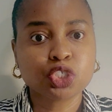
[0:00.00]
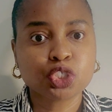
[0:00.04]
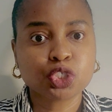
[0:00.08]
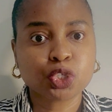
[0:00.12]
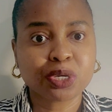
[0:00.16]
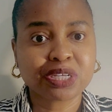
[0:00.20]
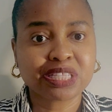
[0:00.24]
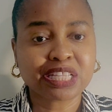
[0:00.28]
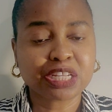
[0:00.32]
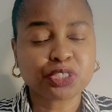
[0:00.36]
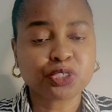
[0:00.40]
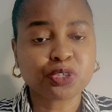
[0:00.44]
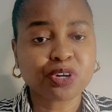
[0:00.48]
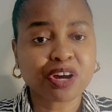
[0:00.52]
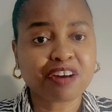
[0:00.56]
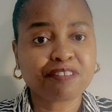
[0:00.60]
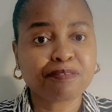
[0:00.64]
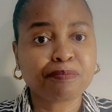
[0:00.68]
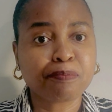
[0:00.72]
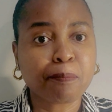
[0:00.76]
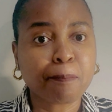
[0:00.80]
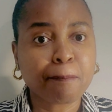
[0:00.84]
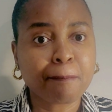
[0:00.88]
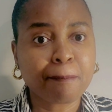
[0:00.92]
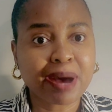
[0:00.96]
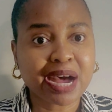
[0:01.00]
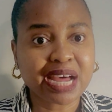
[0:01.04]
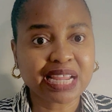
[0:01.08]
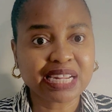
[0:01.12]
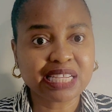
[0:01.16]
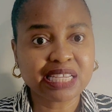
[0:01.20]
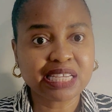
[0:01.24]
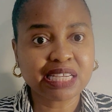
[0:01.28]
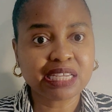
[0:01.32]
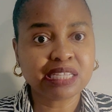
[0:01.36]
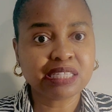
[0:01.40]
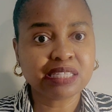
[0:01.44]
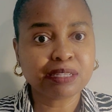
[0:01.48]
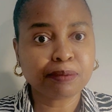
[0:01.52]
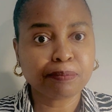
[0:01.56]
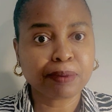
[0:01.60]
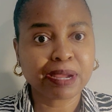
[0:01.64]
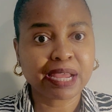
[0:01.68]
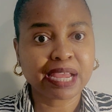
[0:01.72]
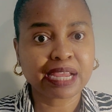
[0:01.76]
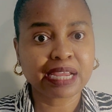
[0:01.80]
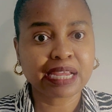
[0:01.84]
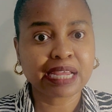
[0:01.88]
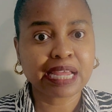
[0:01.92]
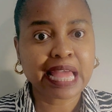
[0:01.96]
showing that you have money in the
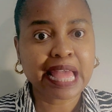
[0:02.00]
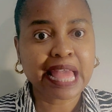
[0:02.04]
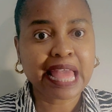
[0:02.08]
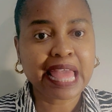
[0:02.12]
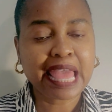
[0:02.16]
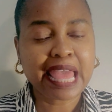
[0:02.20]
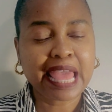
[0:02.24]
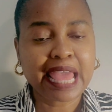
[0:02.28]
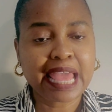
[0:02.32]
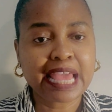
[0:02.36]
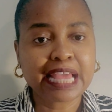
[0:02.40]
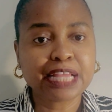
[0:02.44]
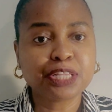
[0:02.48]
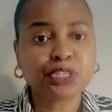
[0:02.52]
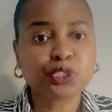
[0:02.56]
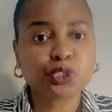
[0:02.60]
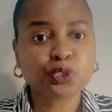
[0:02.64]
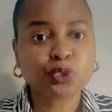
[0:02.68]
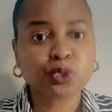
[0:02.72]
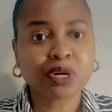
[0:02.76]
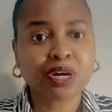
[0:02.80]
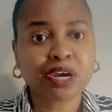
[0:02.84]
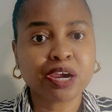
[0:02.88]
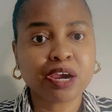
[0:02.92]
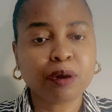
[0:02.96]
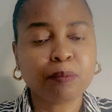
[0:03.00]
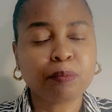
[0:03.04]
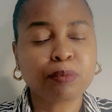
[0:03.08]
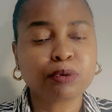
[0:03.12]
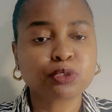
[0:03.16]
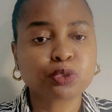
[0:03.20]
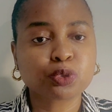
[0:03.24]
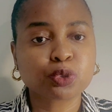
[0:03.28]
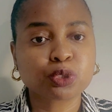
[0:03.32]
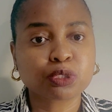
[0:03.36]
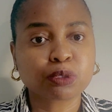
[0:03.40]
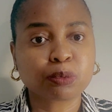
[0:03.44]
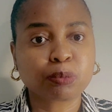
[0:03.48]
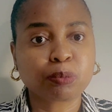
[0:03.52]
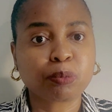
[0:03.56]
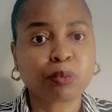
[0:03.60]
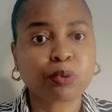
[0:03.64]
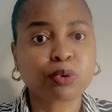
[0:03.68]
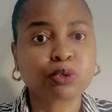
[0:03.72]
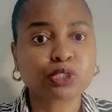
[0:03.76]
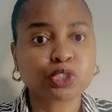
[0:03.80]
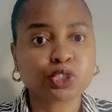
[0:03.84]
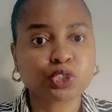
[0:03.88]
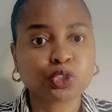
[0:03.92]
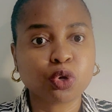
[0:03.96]
bank and you are able to
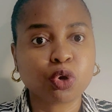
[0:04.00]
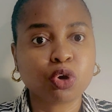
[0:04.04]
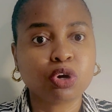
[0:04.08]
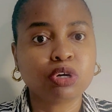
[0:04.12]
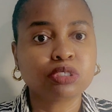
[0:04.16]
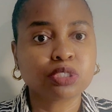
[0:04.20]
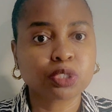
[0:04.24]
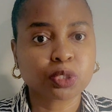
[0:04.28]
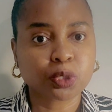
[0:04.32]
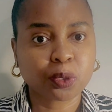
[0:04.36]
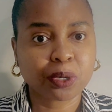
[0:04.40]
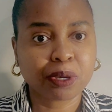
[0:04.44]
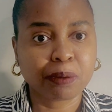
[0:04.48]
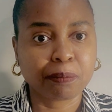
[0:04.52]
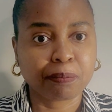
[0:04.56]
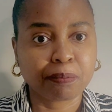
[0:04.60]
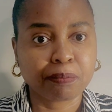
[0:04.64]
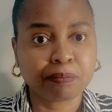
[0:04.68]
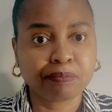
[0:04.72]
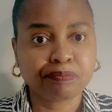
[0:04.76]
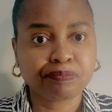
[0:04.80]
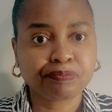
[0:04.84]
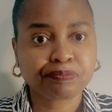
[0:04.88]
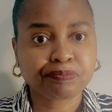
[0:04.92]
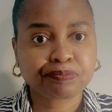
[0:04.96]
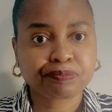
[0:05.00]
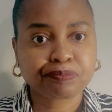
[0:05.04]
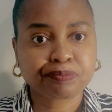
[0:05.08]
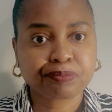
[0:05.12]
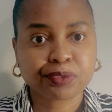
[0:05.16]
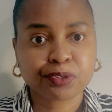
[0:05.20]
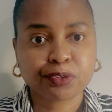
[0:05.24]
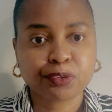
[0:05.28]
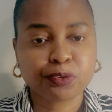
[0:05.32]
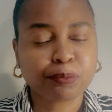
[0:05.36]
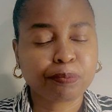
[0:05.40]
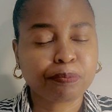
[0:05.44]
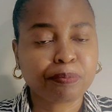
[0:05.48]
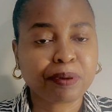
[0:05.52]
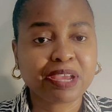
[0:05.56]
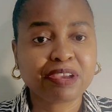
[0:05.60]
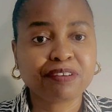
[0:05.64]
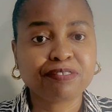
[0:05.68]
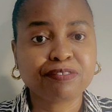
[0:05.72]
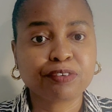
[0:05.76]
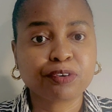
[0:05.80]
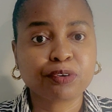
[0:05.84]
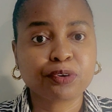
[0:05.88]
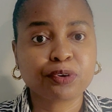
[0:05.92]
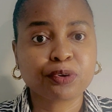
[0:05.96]
support your own trip. You
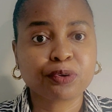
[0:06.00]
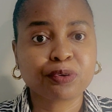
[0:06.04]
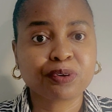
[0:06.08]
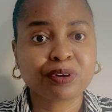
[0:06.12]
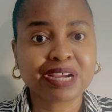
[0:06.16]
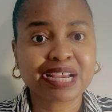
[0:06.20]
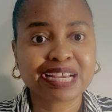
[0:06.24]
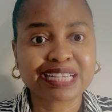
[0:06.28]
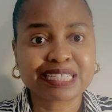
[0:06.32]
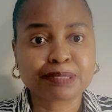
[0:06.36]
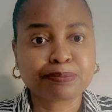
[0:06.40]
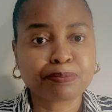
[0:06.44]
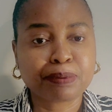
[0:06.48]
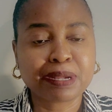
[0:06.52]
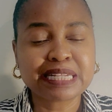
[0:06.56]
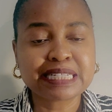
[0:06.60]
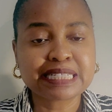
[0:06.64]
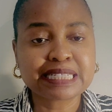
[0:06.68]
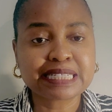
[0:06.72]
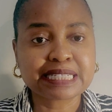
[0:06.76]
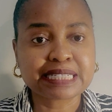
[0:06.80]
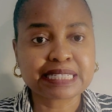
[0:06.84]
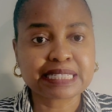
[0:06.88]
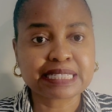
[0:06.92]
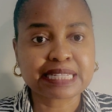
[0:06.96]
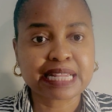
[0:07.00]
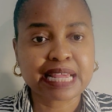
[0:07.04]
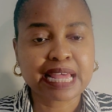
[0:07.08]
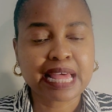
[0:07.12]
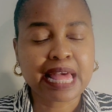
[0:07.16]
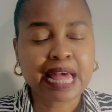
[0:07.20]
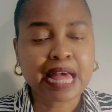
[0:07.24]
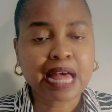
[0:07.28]
pay for your expenses.